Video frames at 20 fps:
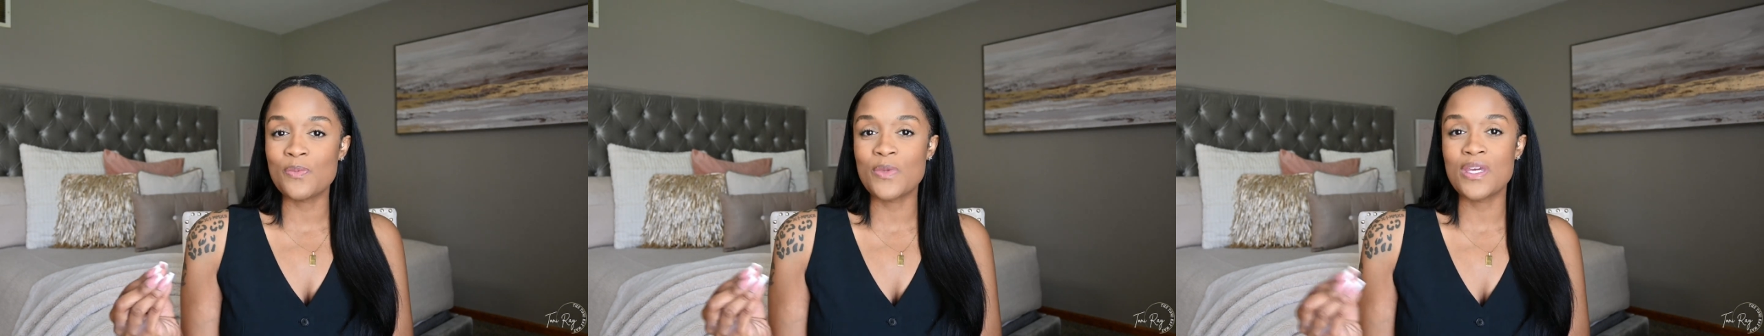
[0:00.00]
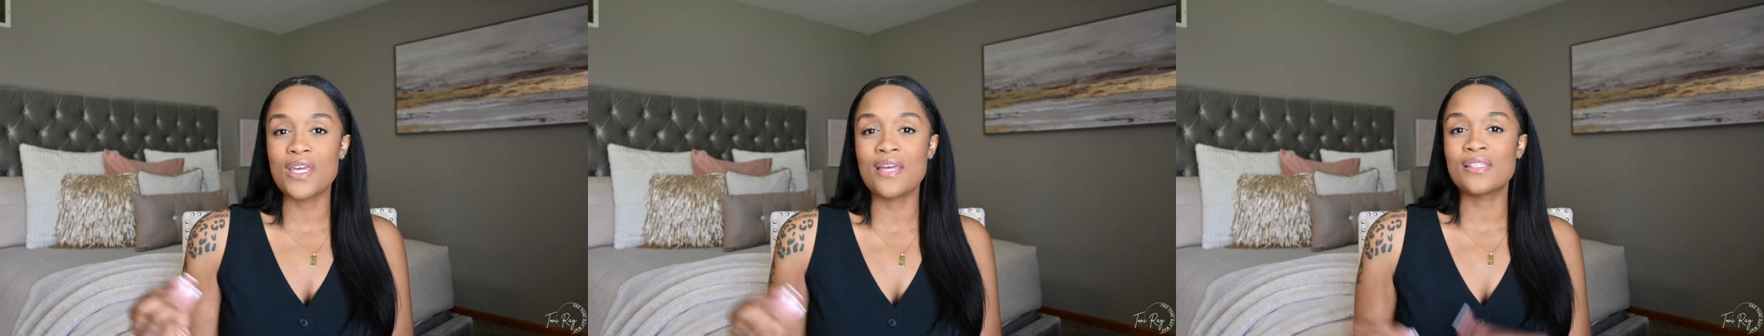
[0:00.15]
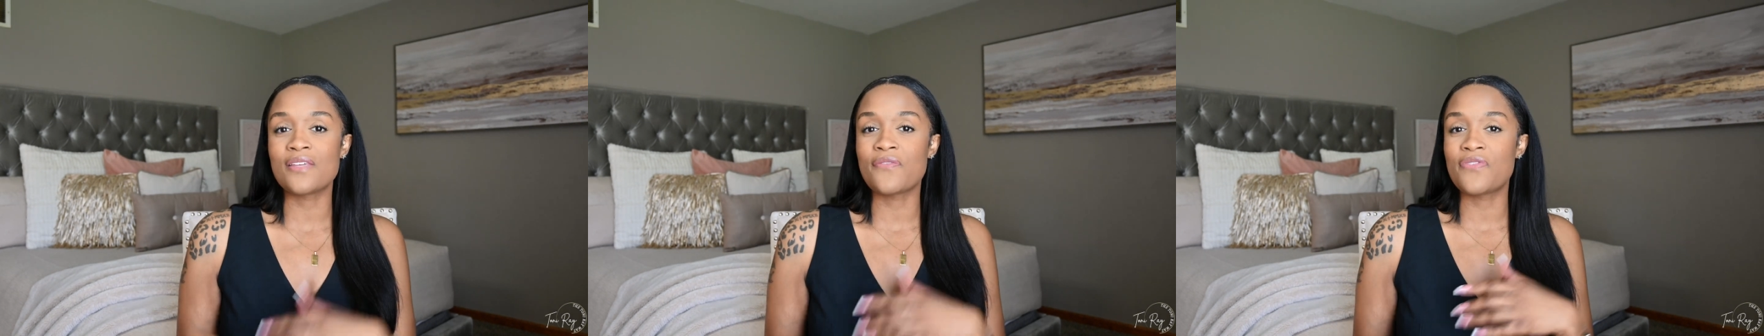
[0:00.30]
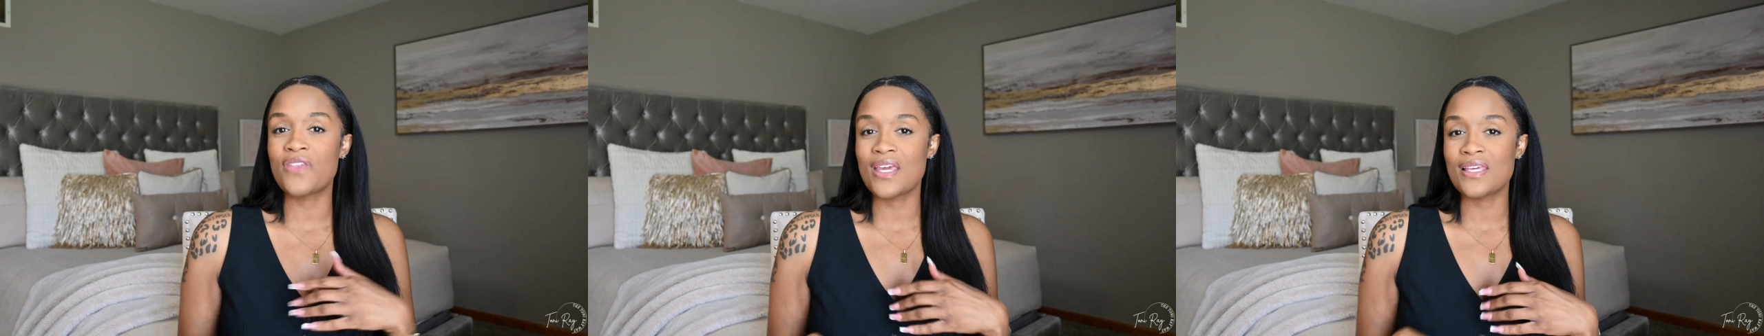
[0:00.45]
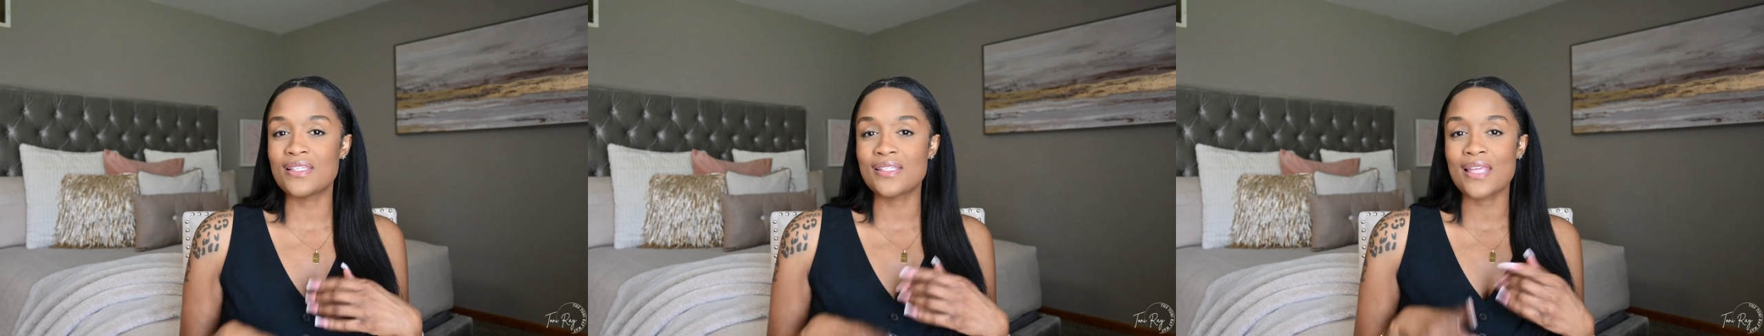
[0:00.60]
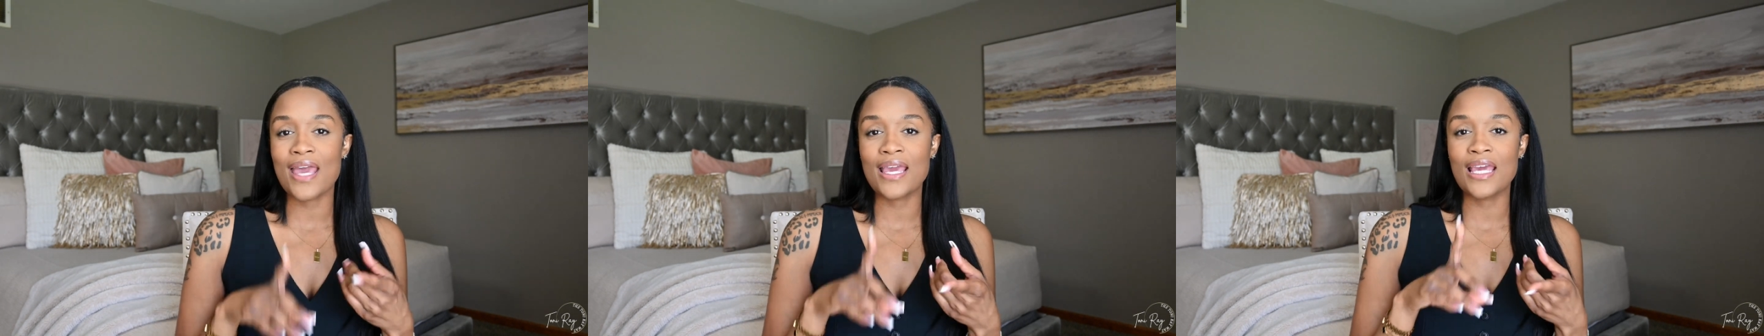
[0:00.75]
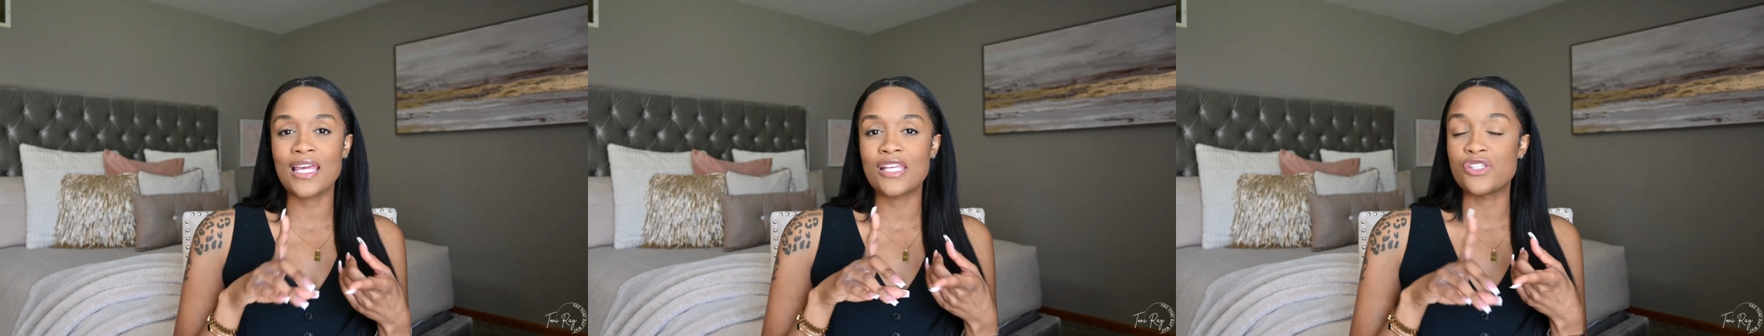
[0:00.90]
because of things
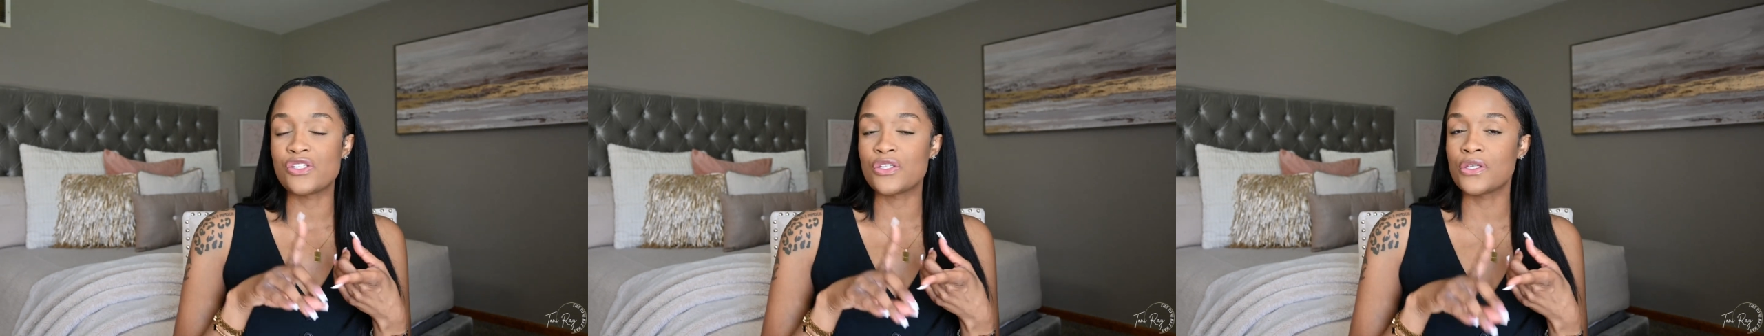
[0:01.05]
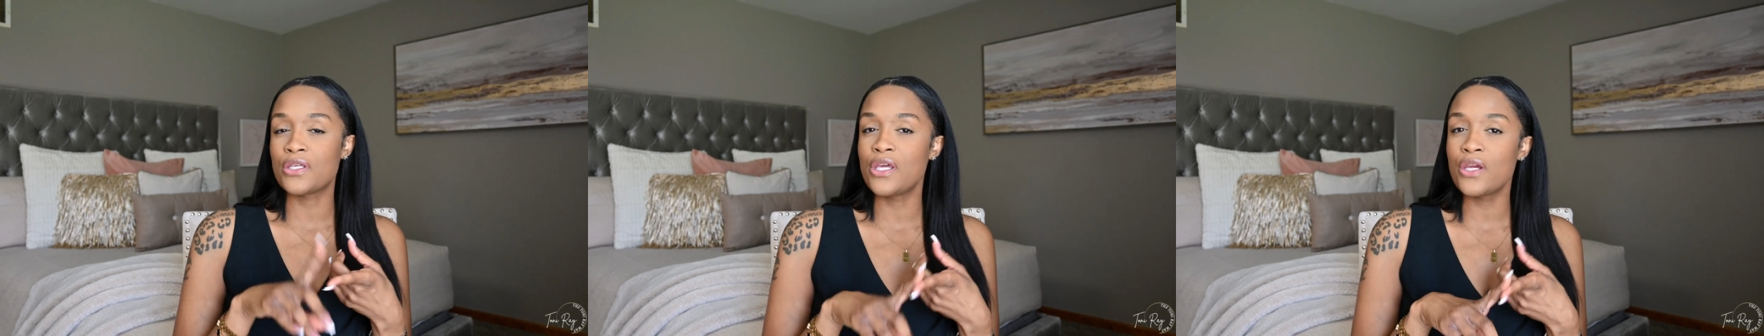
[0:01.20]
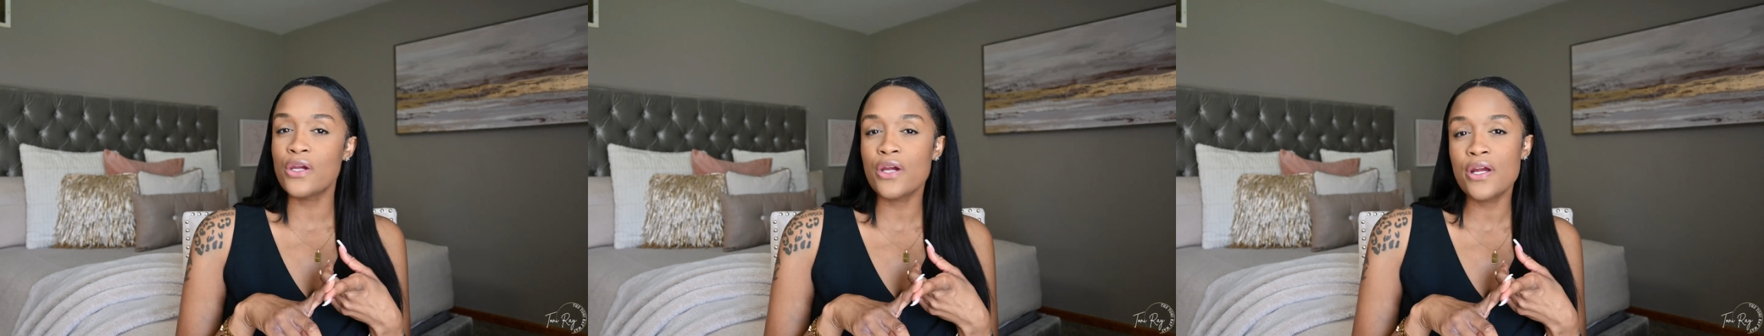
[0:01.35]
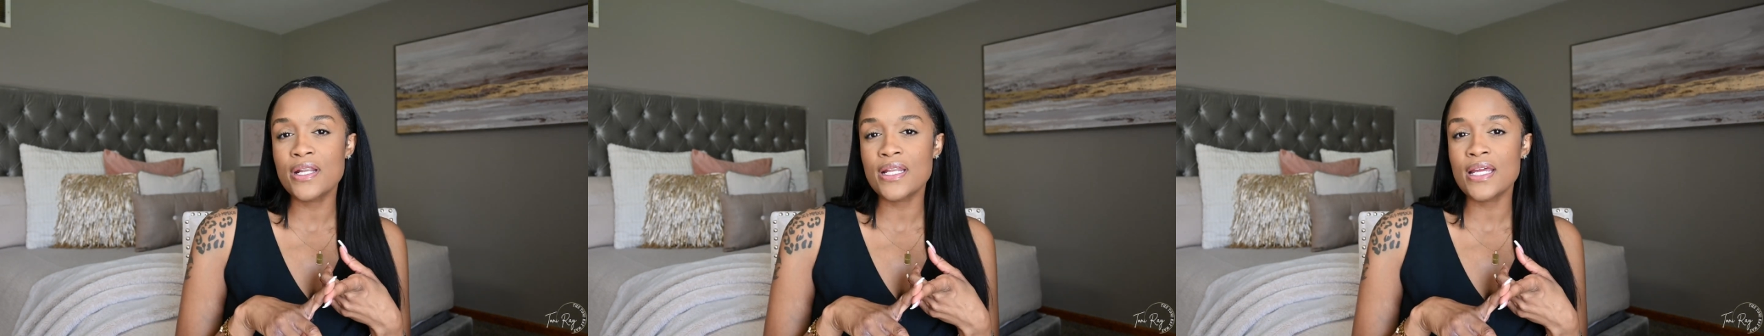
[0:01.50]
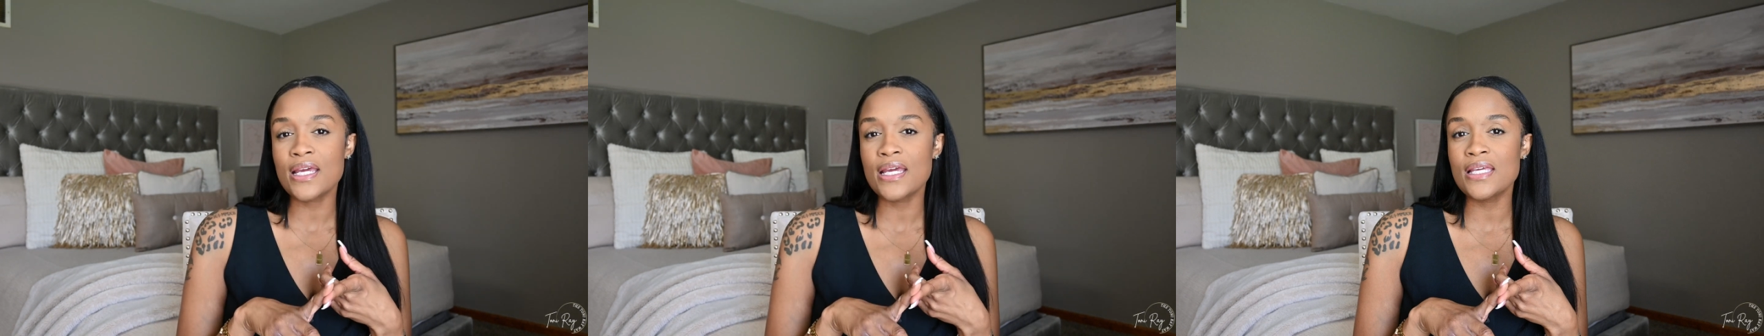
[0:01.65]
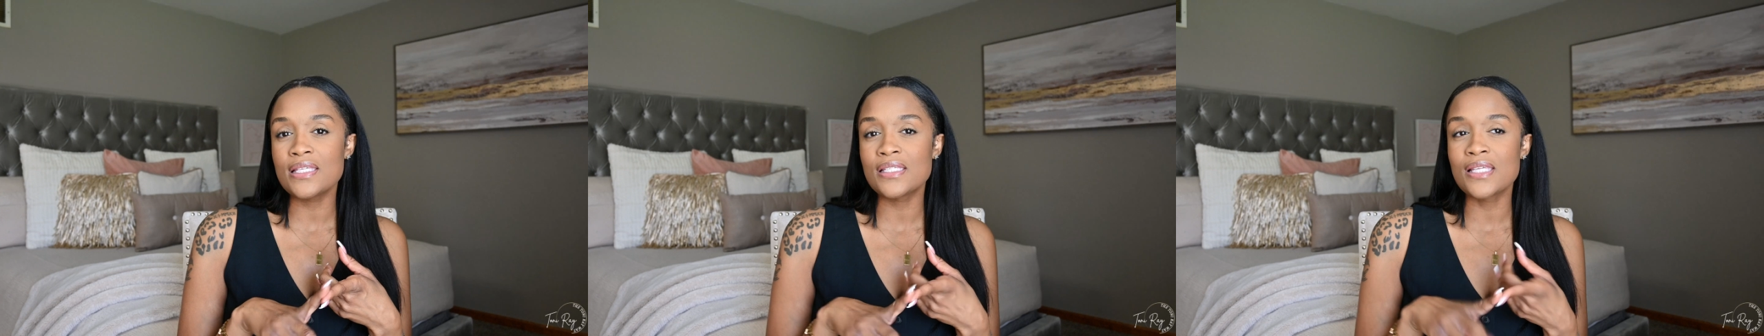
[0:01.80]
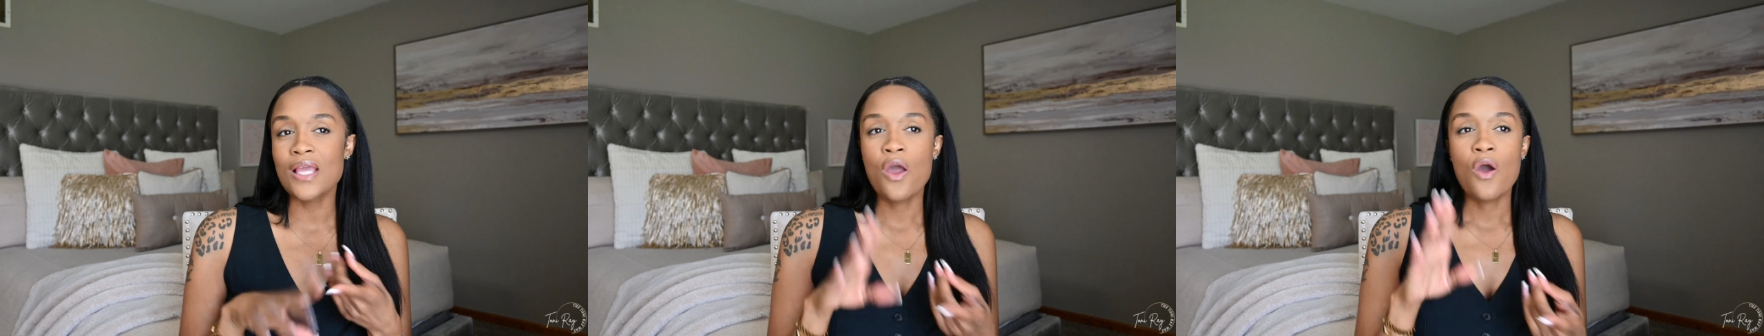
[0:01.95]
like
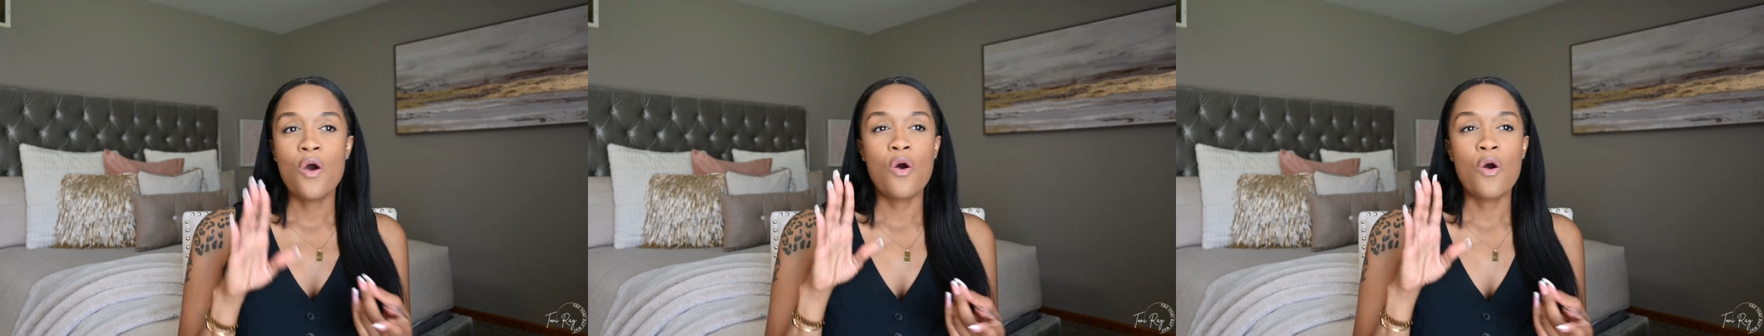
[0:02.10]
insecurities